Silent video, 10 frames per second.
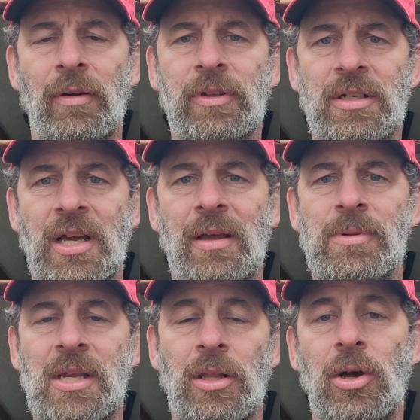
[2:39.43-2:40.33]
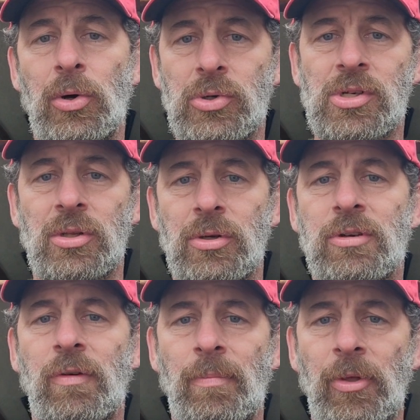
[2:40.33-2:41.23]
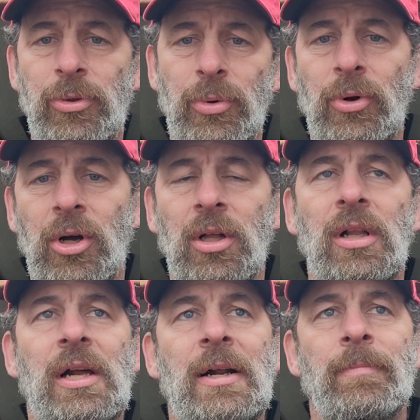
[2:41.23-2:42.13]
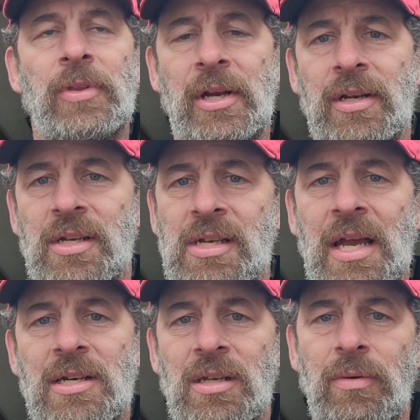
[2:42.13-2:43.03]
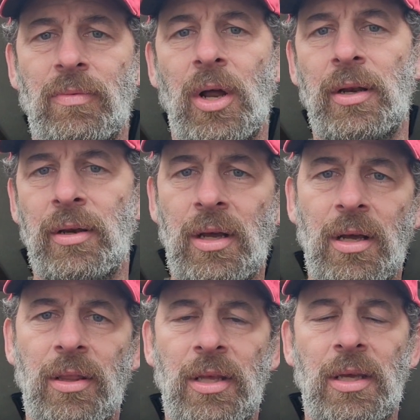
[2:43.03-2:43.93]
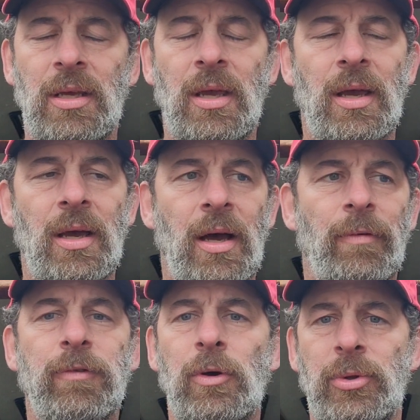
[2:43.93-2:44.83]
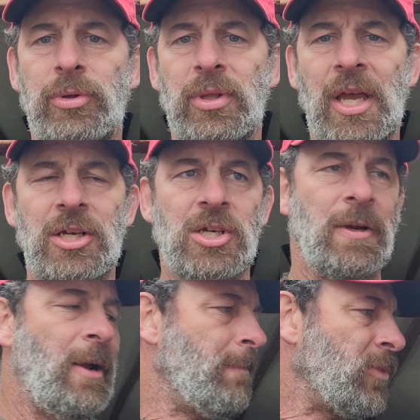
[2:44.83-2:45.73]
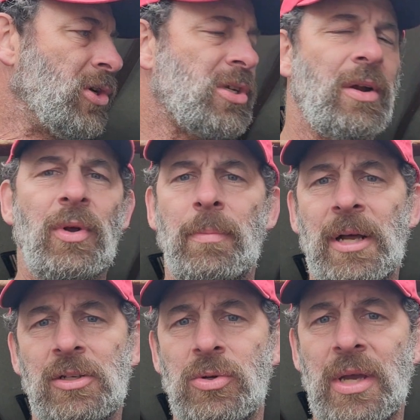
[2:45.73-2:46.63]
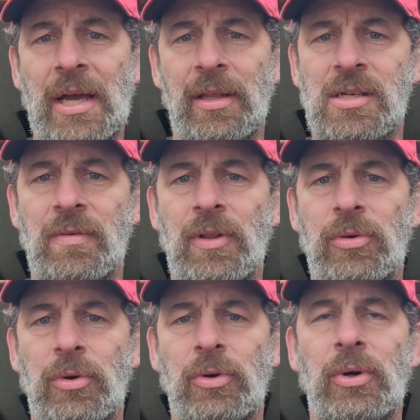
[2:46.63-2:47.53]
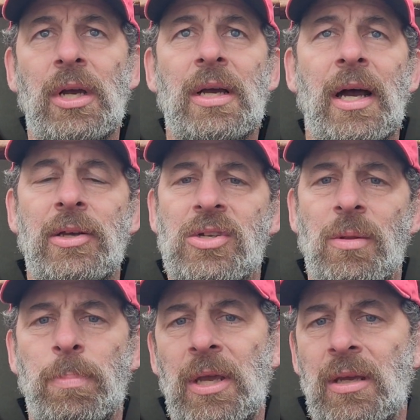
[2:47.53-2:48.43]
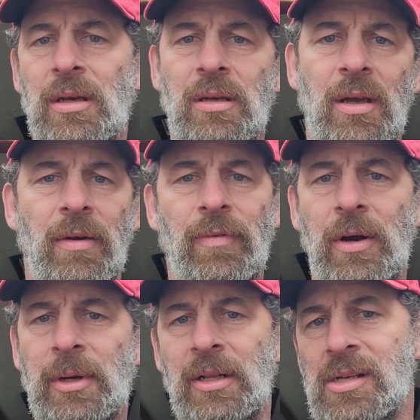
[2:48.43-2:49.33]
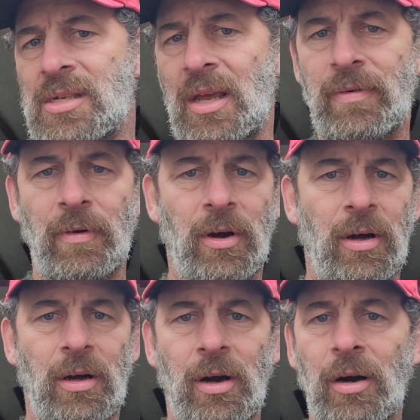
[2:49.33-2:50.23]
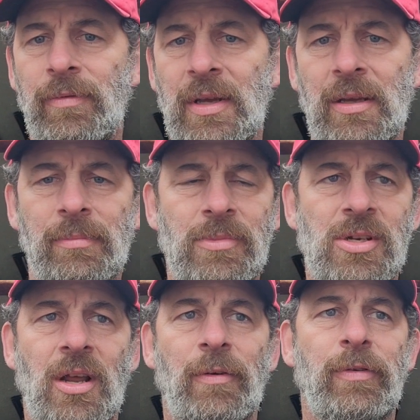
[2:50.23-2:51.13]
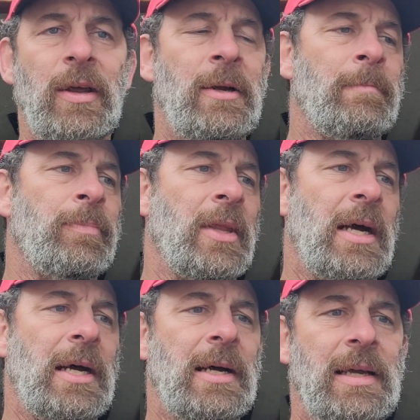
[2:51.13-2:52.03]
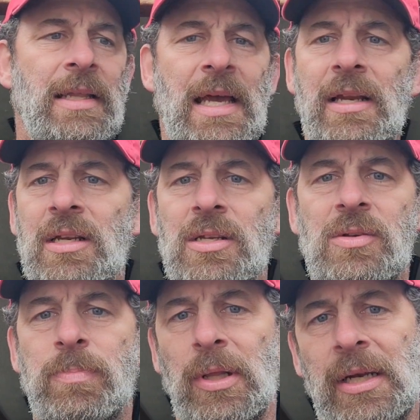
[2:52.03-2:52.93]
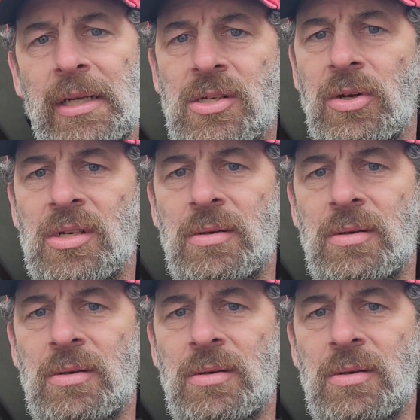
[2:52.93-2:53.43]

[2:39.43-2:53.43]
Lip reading: oftentimes and the hose loose from the through hull than it does to actually run the fluid through the engine. Usually I run about 2 gallons of it through. I use the pink environmentally safe RV stuff, and that is plenty. So